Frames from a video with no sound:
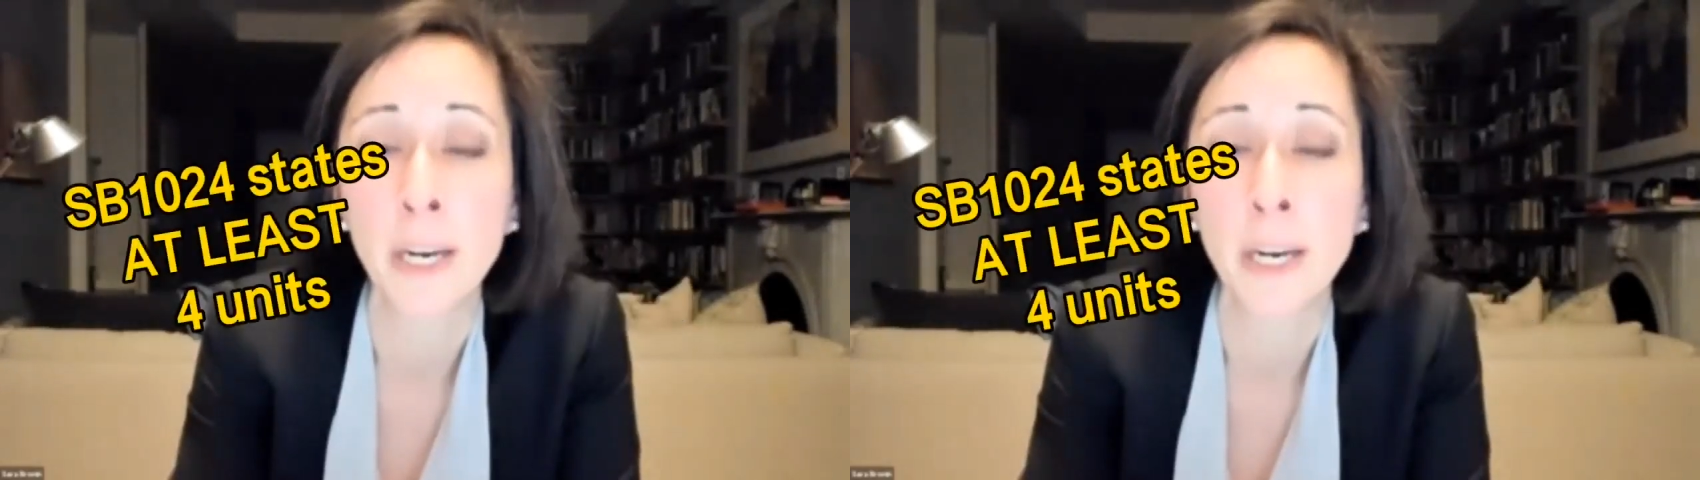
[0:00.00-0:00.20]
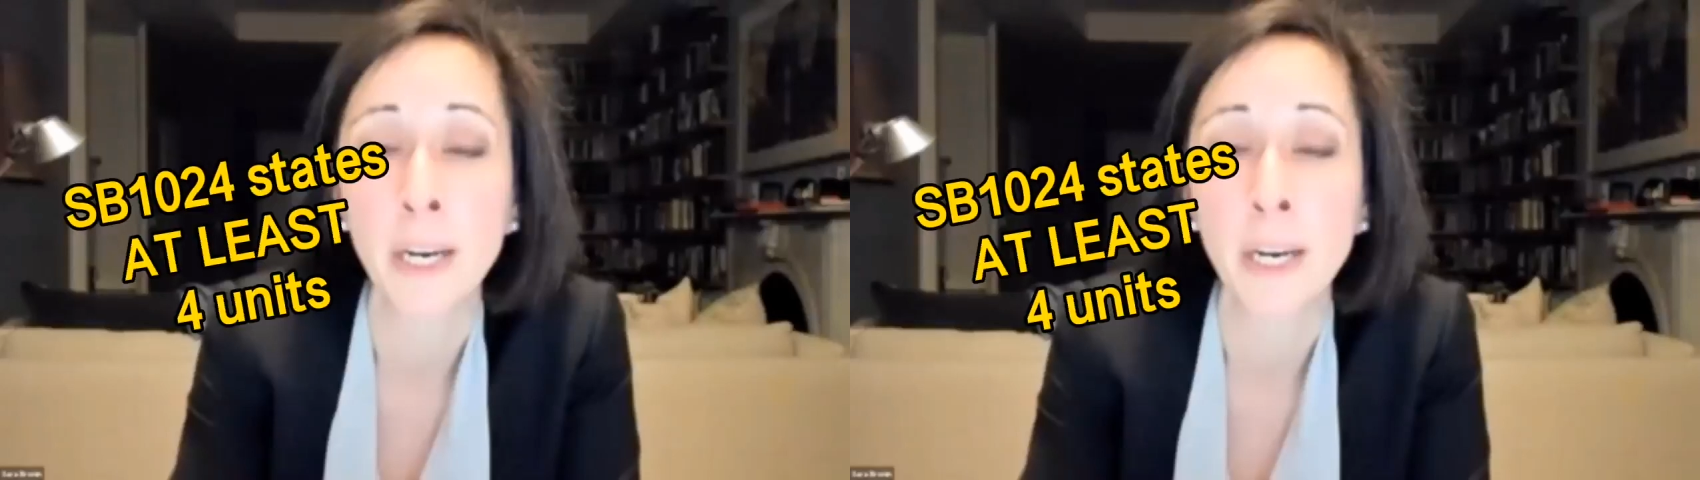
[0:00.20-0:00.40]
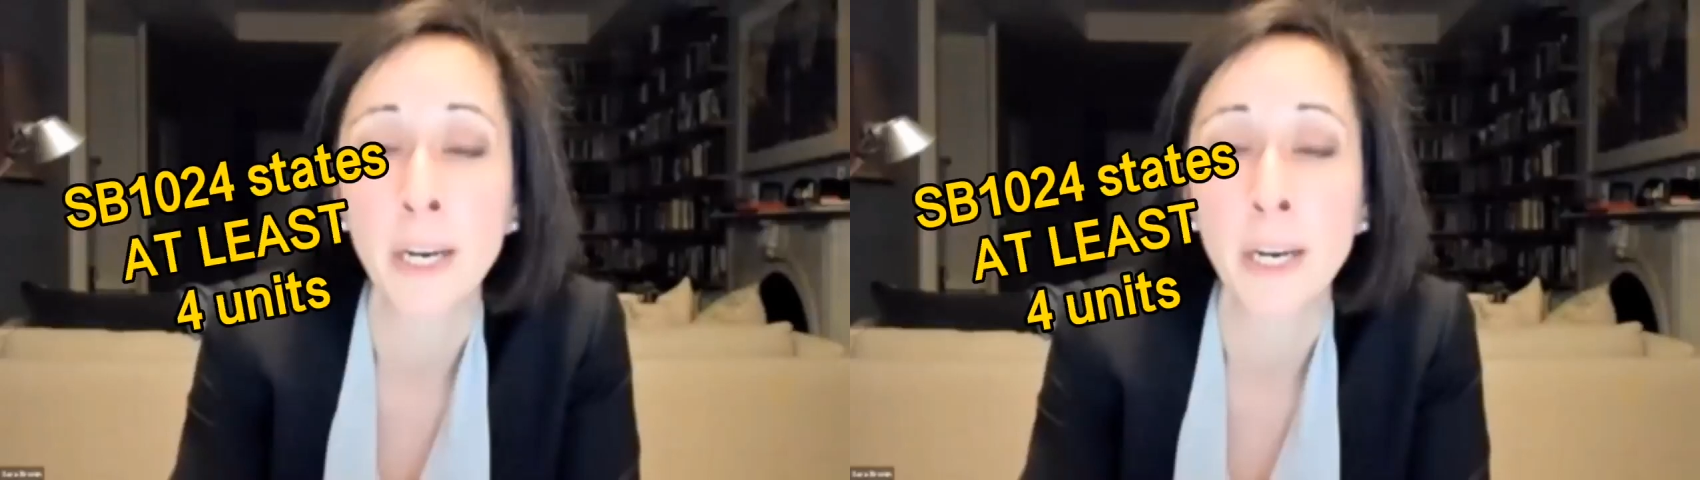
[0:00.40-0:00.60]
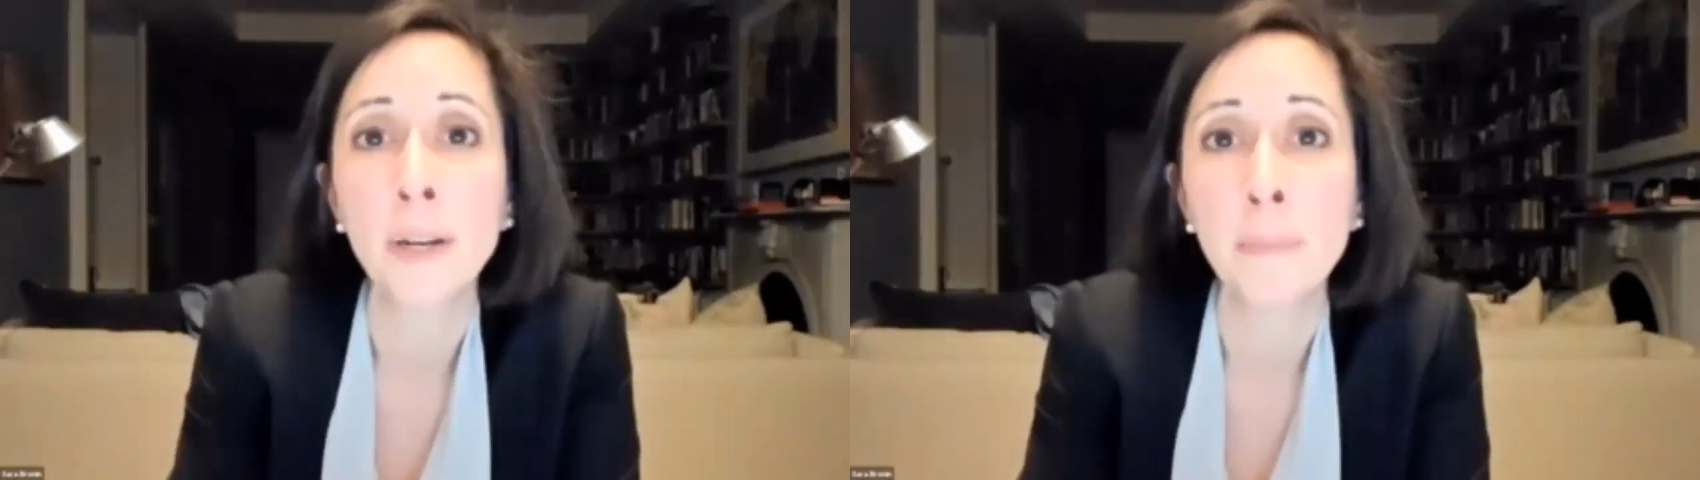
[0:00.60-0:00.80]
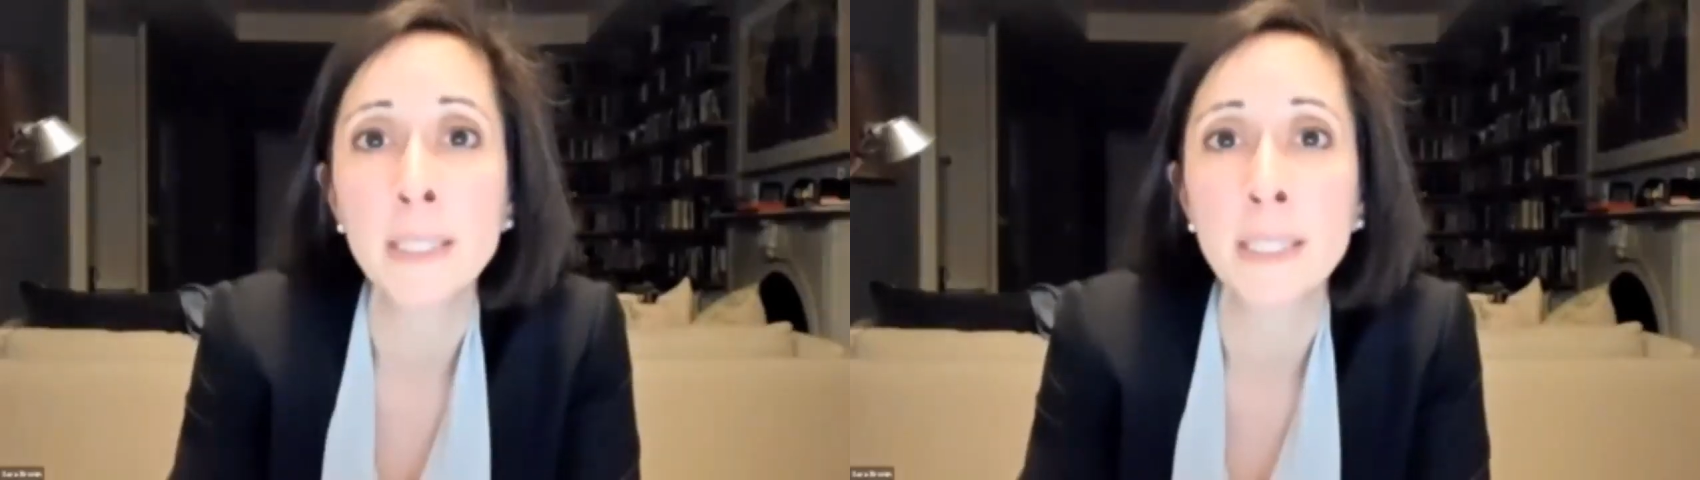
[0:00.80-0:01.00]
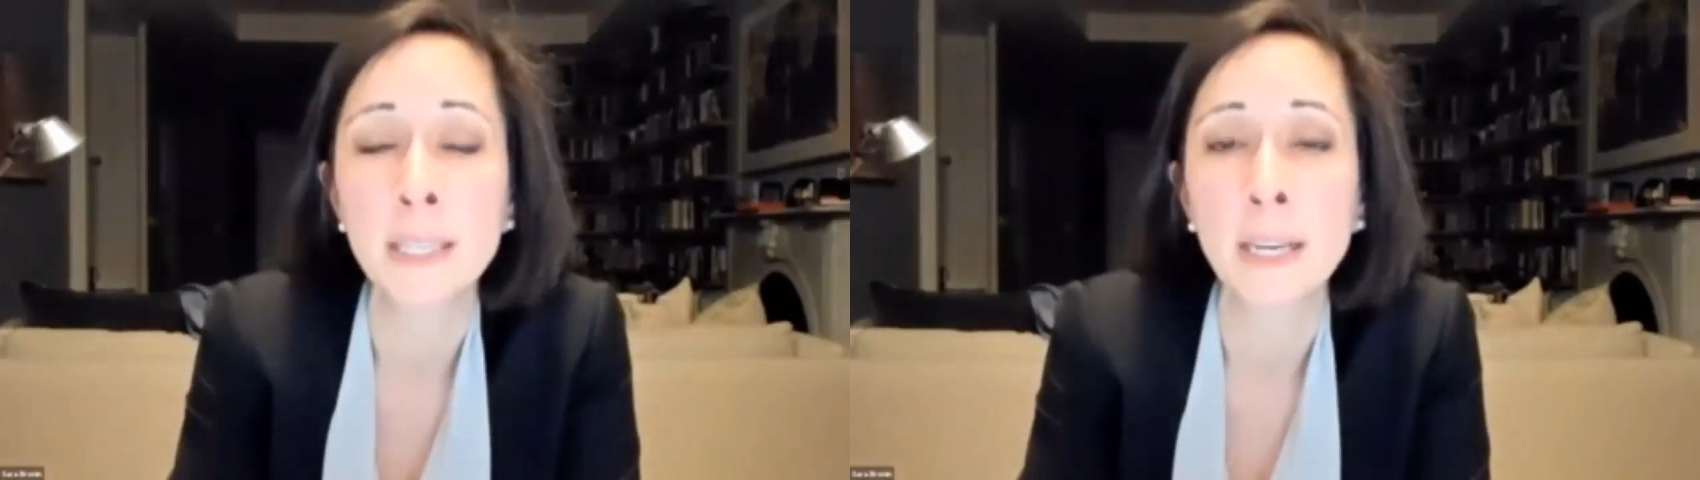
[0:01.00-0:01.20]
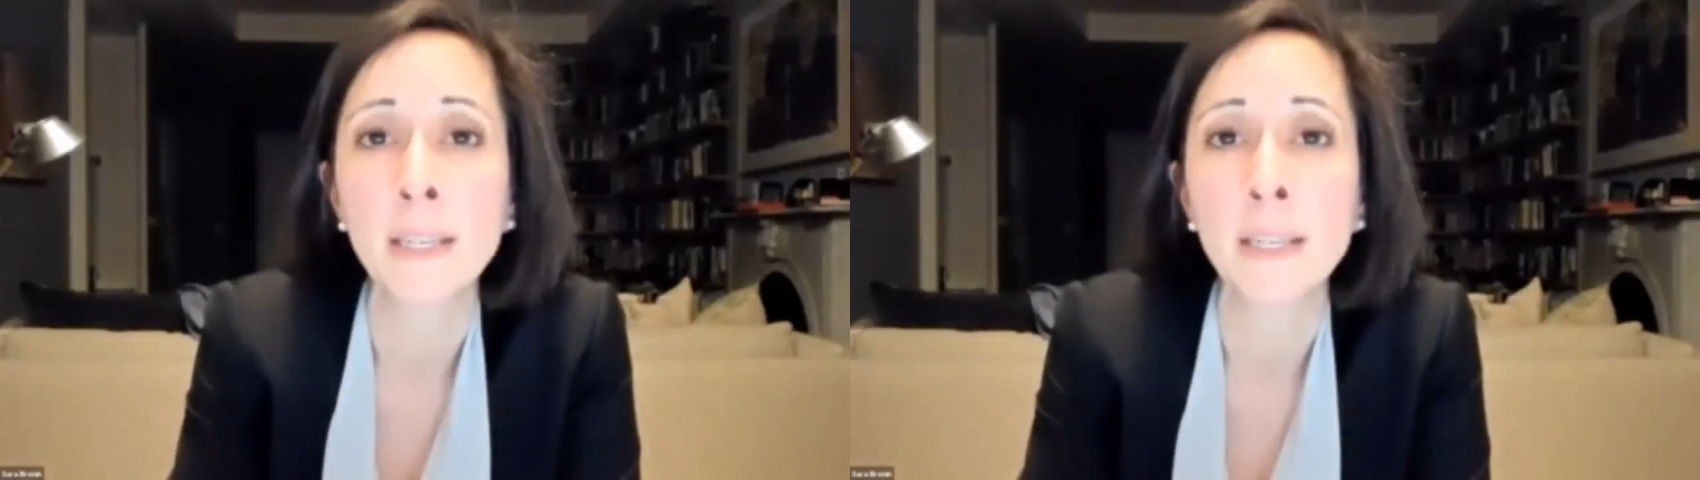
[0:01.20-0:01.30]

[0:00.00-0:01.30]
What it means is